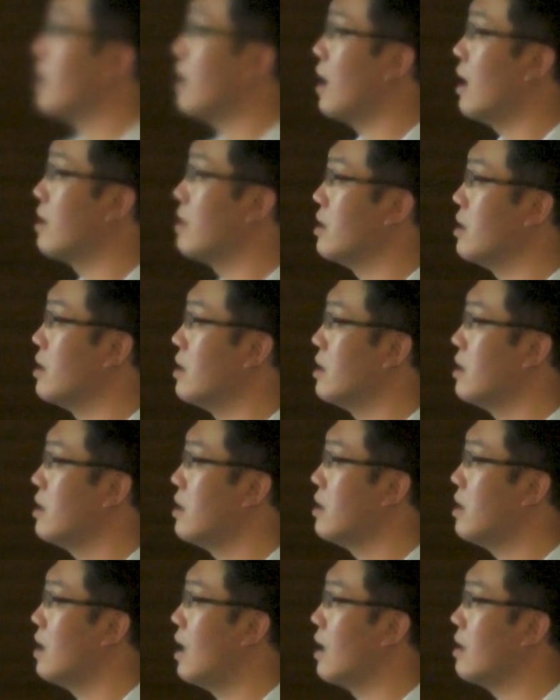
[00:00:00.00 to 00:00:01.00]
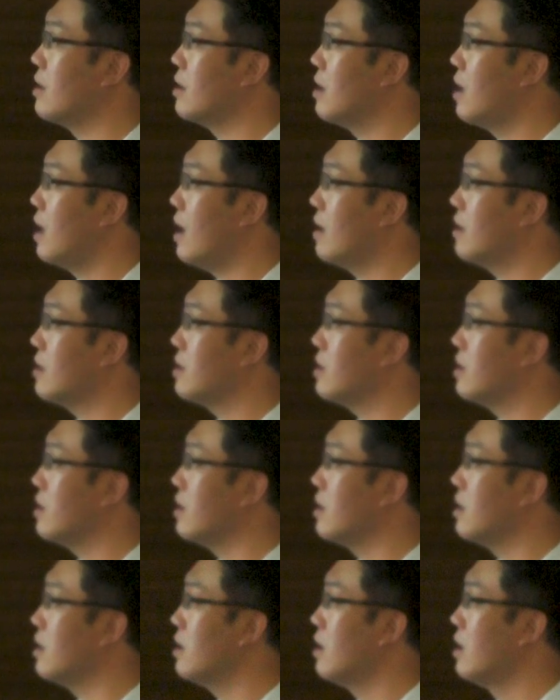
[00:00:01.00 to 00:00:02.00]
on the heart
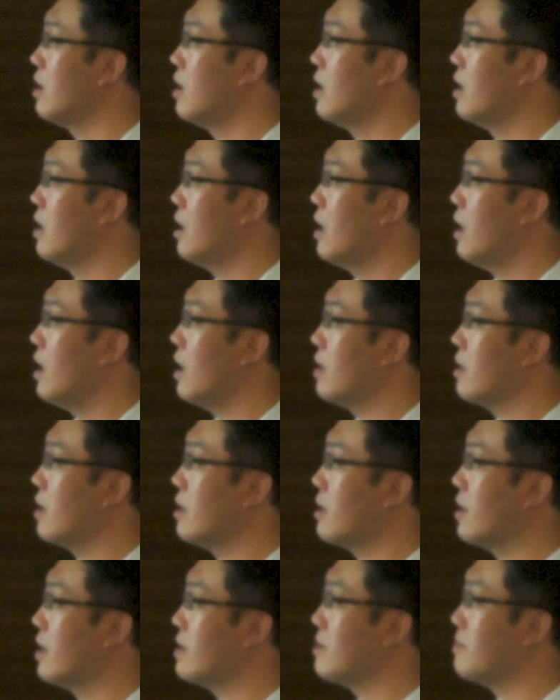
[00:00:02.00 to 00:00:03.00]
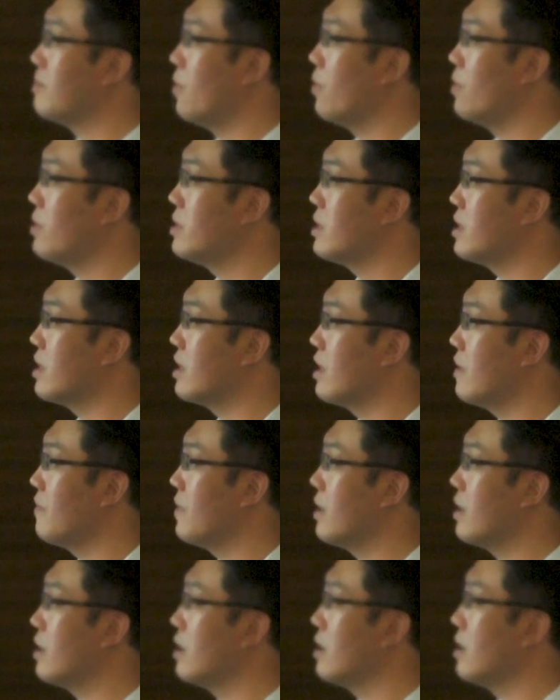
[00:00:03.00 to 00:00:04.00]
here, and then it's more
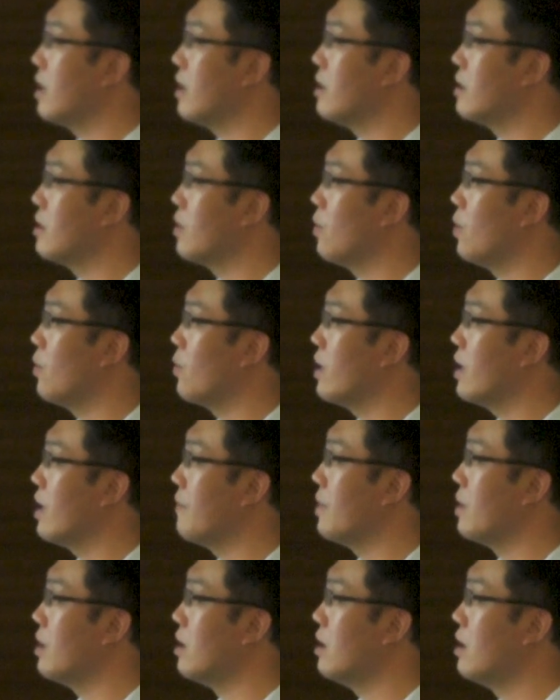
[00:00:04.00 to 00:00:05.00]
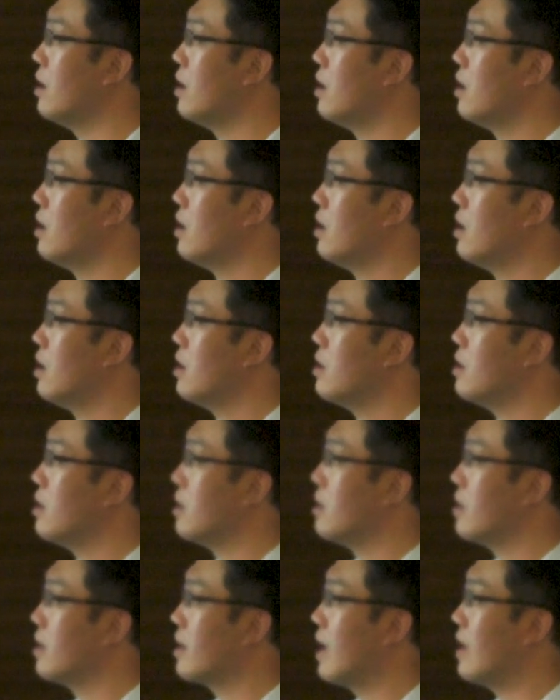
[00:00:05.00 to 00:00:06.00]
significant. And when we have
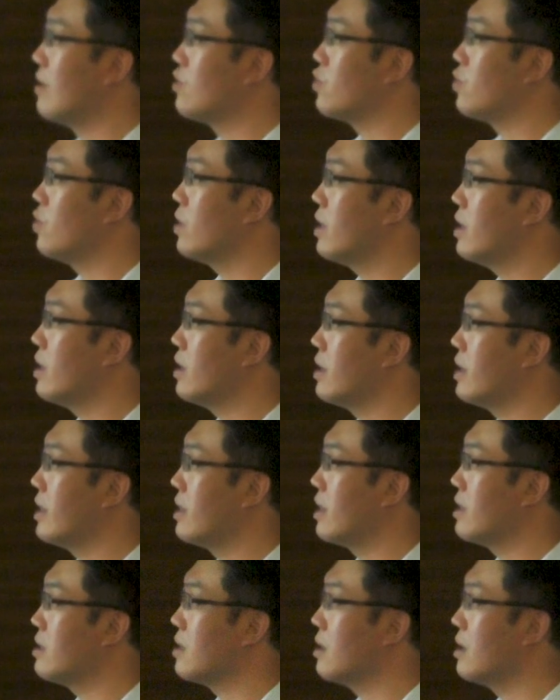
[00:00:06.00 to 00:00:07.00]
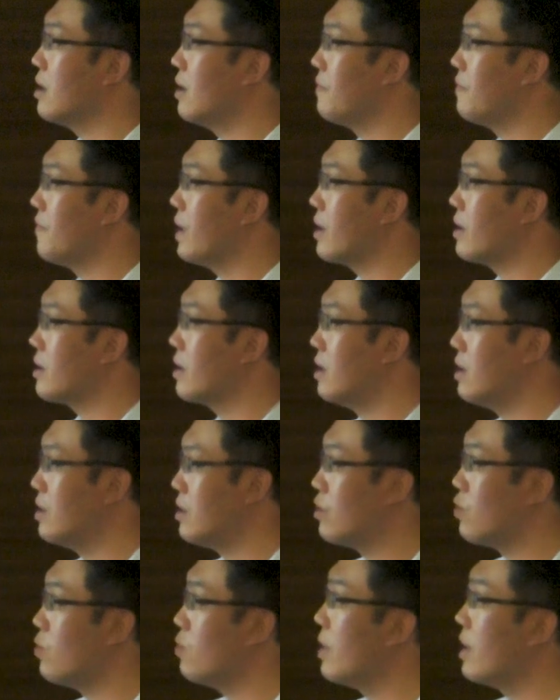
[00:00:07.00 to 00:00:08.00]
the control here, it doesn't
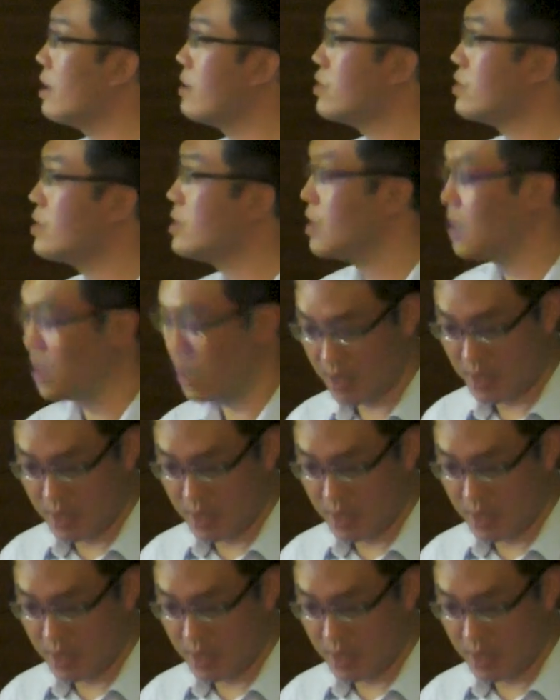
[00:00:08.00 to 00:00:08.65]
affect too much.